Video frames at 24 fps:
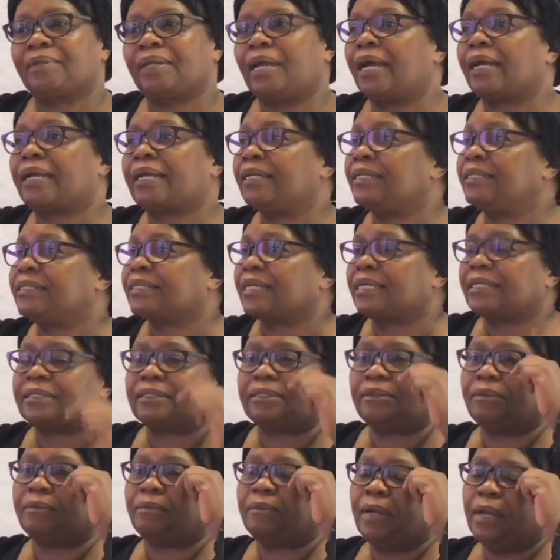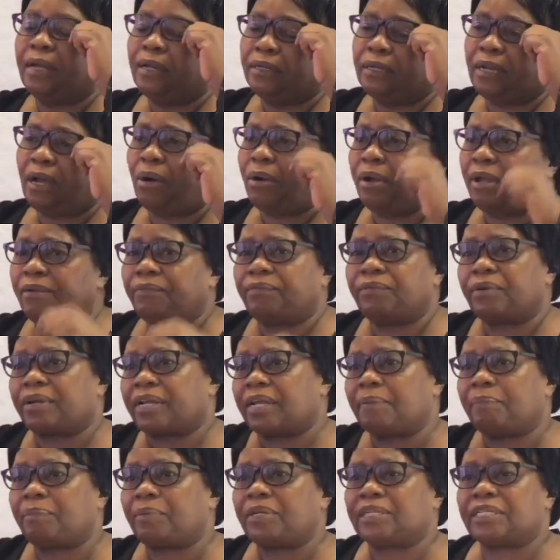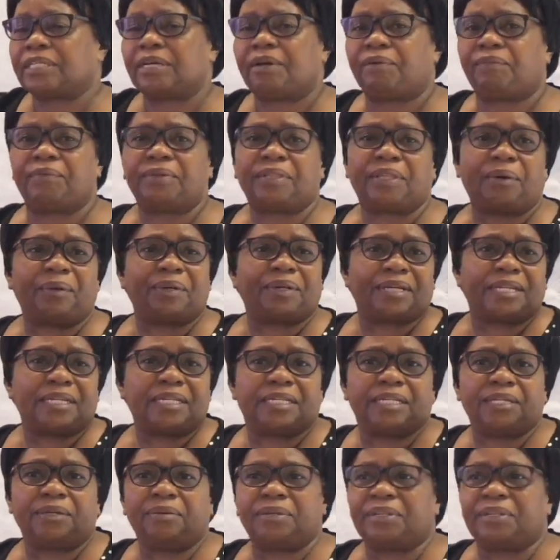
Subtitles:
I can trust them. Now, if you keep yourself without reading,